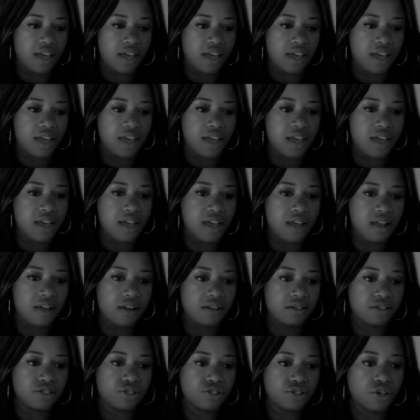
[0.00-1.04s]
he
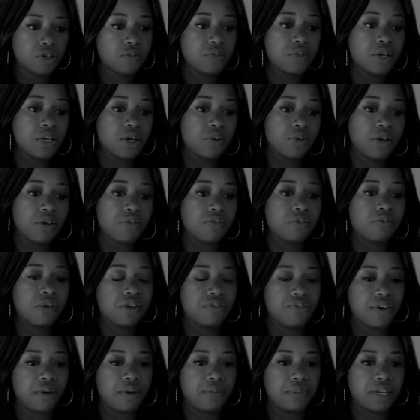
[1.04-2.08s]
took me away from my
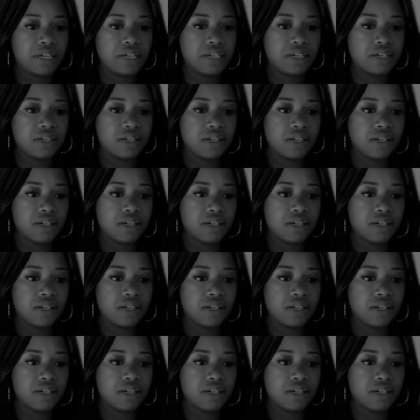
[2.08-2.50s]
family.